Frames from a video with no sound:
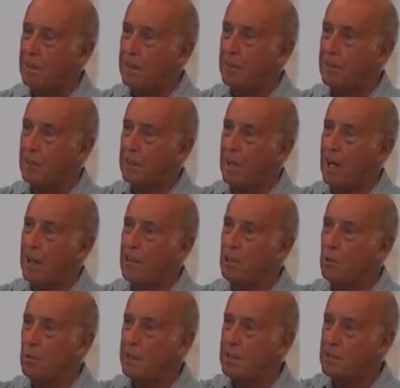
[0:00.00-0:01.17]
That the God who
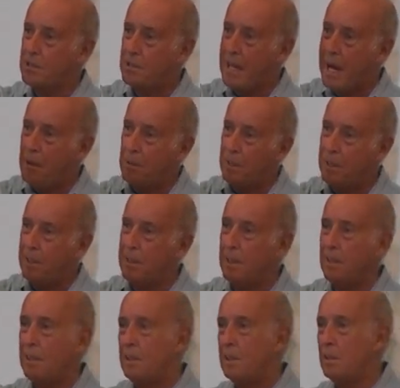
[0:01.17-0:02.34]
was doubted,
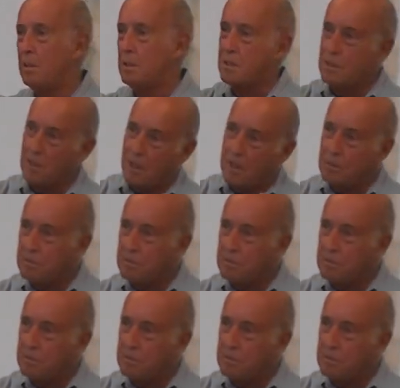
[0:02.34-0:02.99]
who was sort